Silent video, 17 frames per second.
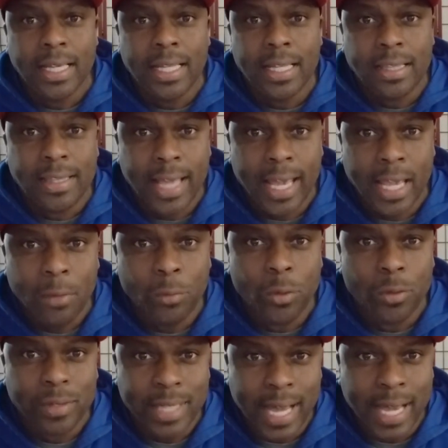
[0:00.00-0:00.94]
they
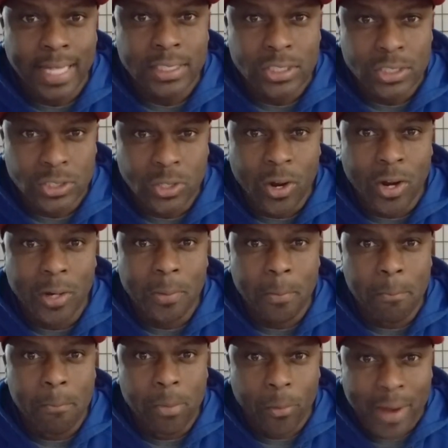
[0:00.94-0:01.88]
will not
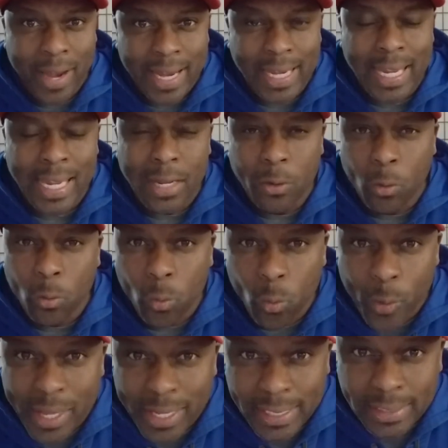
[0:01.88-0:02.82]
start breaking
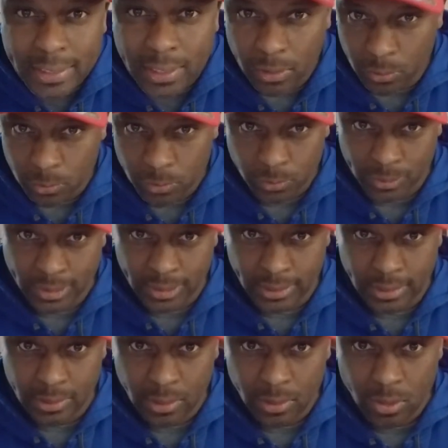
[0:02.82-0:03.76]

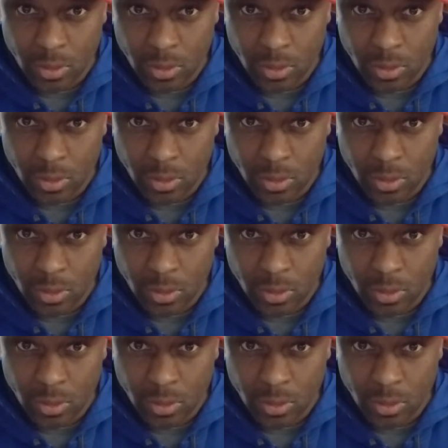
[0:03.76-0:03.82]
windows